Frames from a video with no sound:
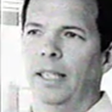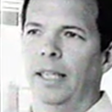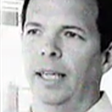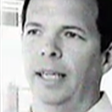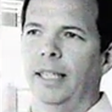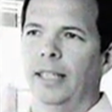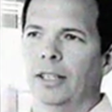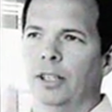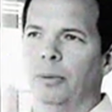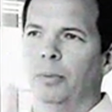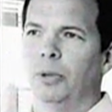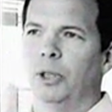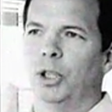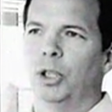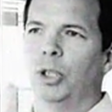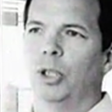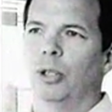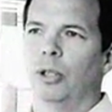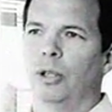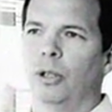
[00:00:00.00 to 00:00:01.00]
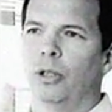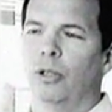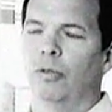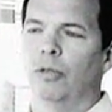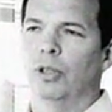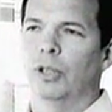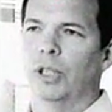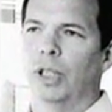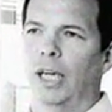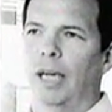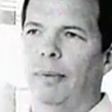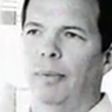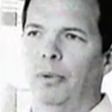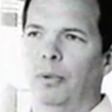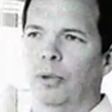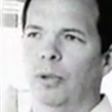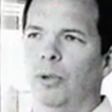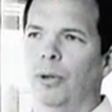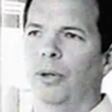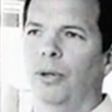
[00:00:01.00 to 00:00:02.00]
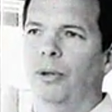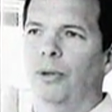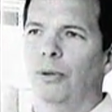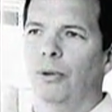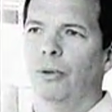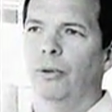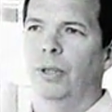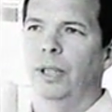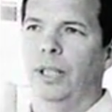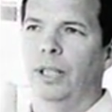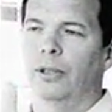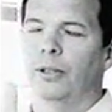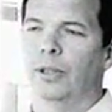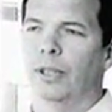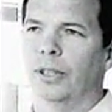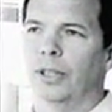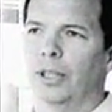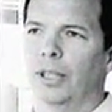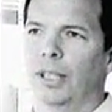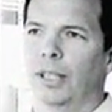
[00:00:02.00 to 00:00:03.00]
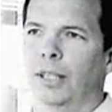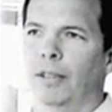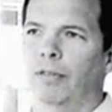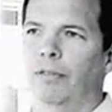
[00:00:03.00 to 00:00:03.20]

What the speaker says: it's matured over time, and we're going through an interesting